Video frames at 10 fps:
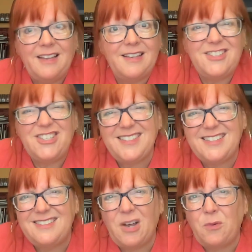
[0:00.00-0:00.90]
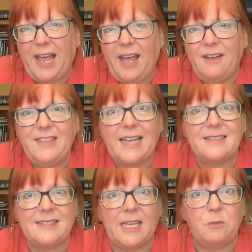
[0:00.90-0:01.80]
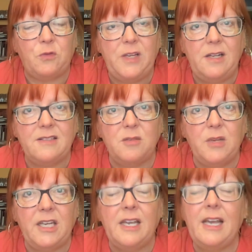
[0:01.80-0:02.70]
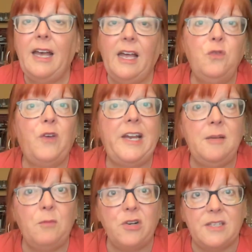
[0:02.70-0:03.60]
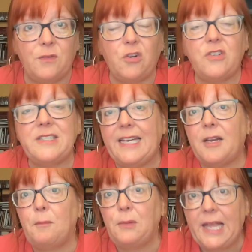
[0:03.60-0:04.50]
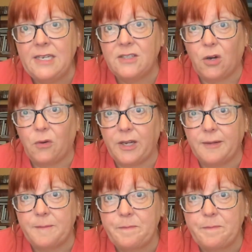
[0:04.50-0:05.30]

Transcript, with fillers: These just don't have that same feel to me, and I find it more difficult to get a blend going.